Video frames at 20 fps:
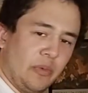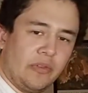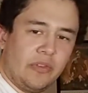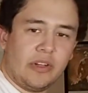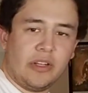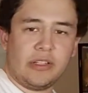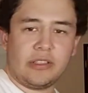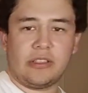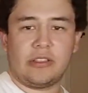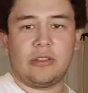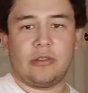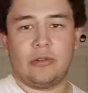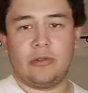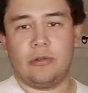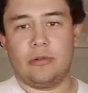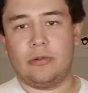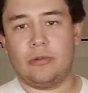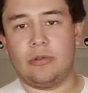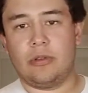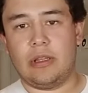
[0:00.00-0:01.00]
moving on
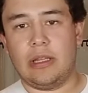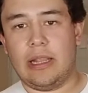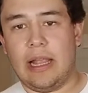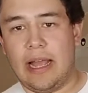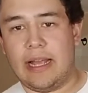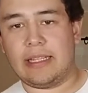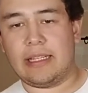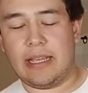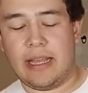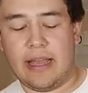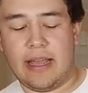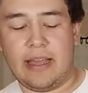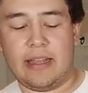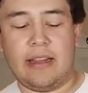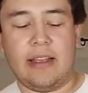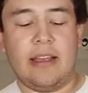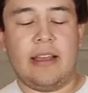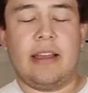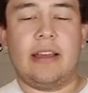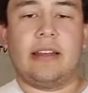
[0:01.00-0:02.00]
to the last
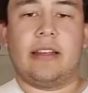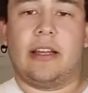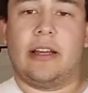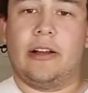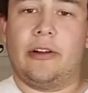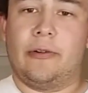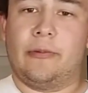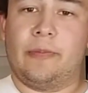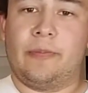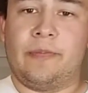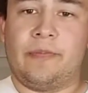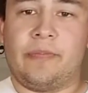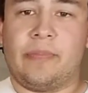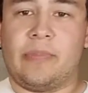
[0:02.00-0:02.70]
hat. Now,